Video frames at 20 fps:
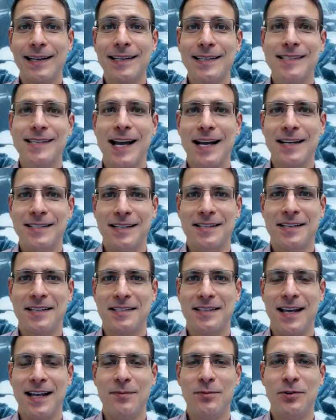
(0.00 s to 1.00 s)

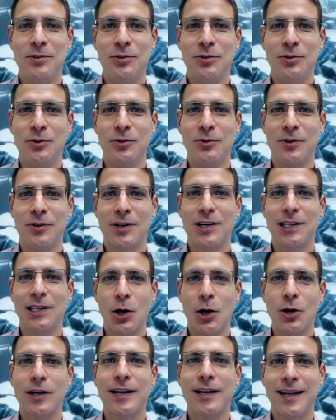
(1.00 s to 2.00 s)
anglicizes his name to
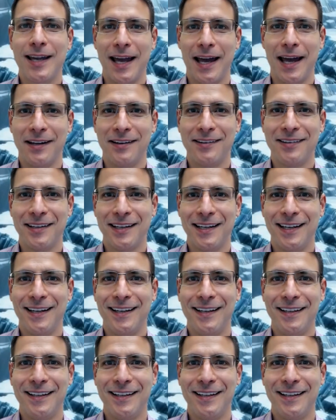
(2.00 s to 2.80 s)
Clark Kent.